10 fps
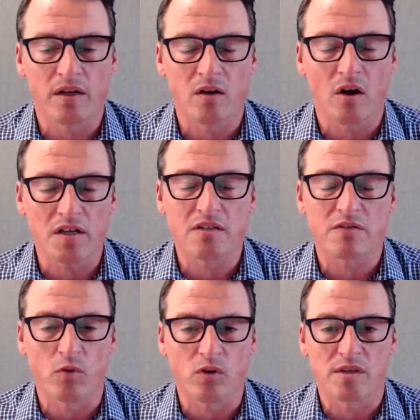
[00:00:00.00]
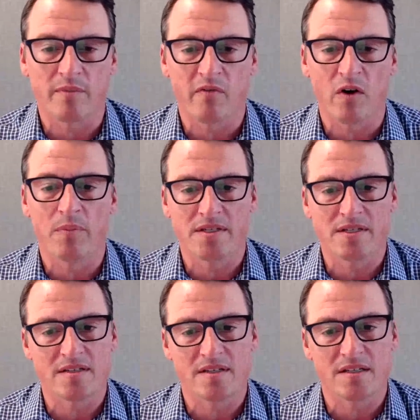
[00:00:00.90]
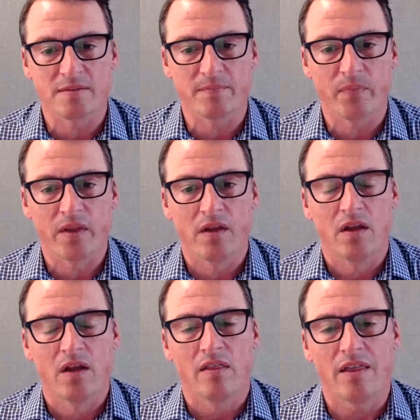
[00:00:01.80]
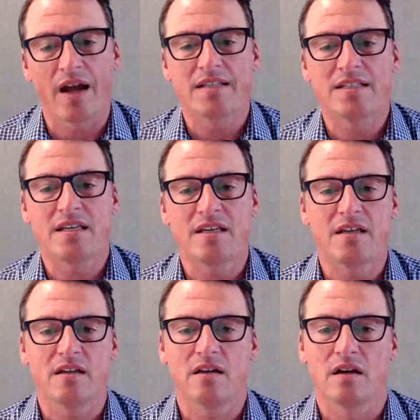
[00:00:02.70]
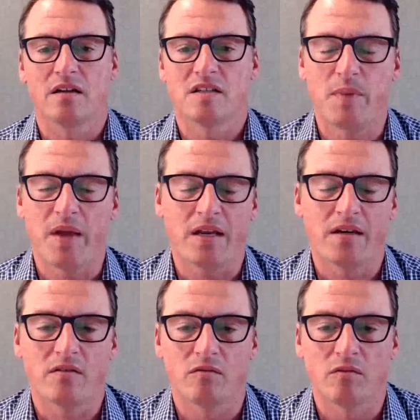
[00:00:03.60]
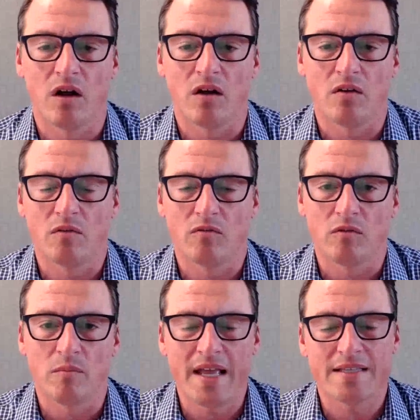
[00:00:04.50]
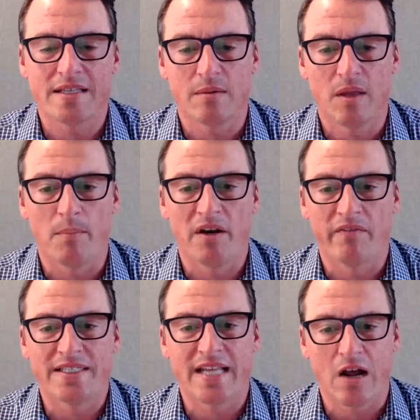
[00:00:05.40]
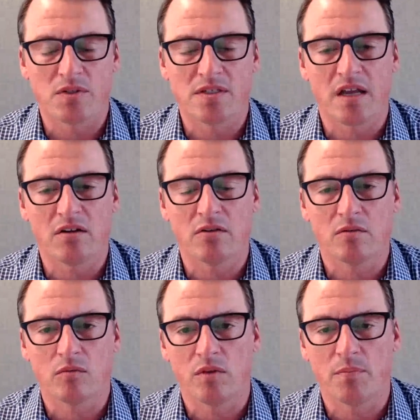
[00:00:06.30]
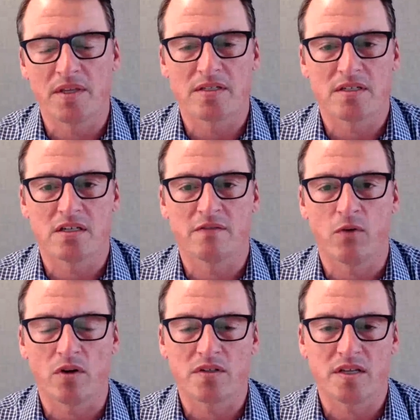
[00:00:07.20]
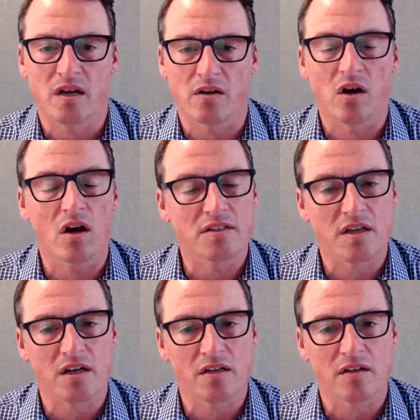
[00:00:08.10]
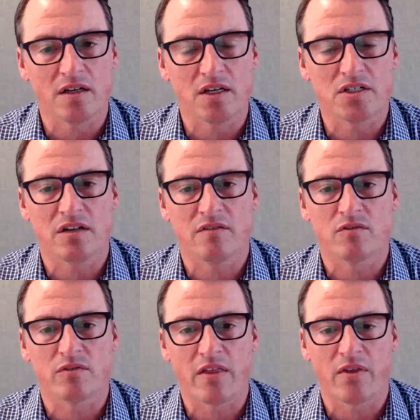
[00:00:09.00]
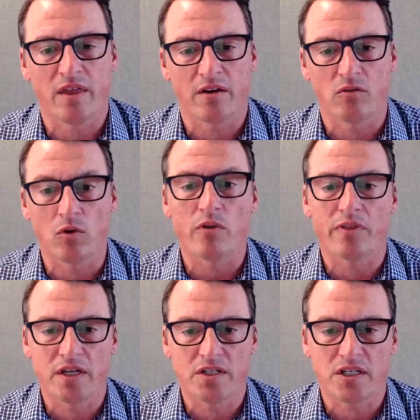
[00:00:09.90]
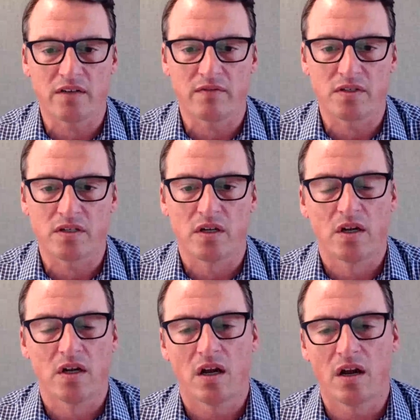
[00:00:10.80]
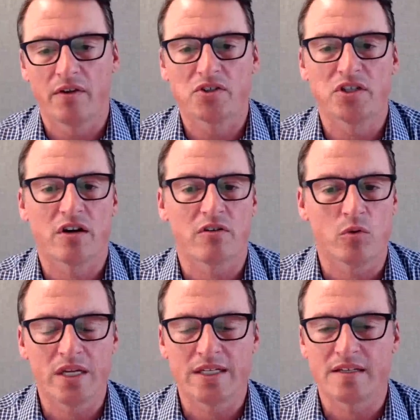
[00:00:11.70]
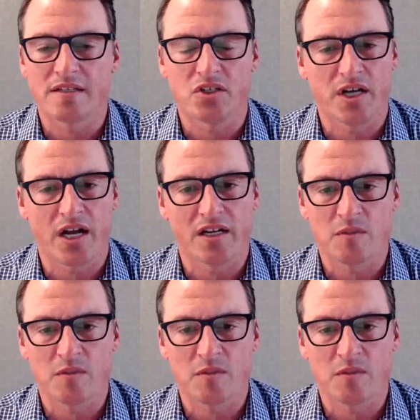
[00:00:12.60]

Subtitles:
costs for some of our businesses. The IT spend remains in a bit of a down cycle, with businesses focusing on cost-cutting initiatives rather than growth initiatives. There's general weakness in China,